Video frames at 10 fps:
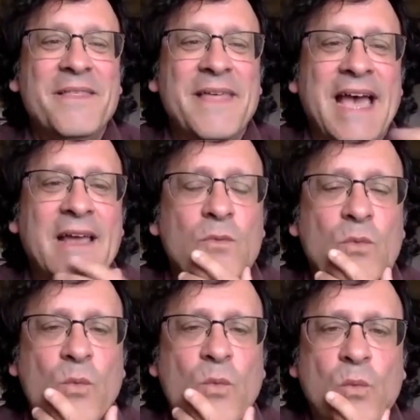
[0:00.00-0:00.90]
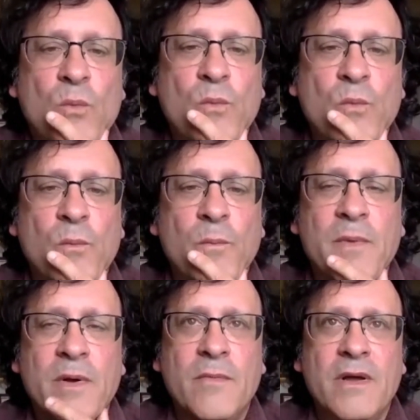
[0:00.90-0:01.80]
that
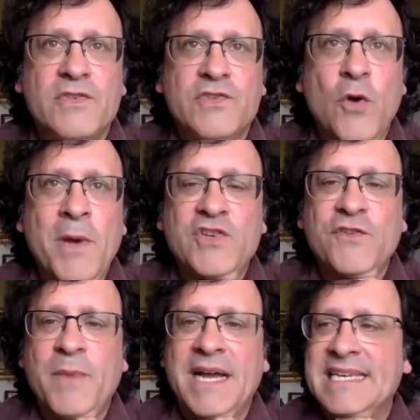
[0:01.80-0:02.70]
so much of my